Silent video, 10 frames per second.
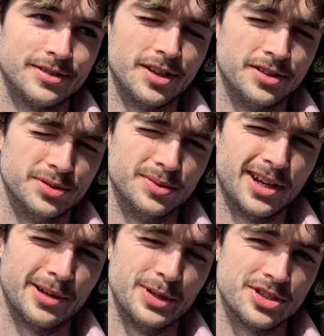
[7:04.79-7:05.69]
I do
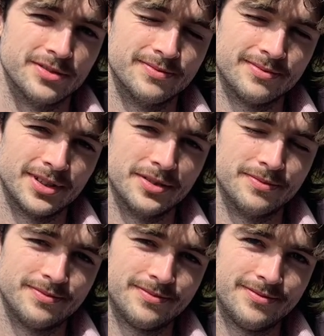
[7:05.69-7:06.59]
animation
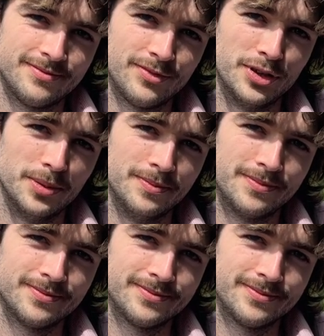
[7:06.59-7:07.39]
and film.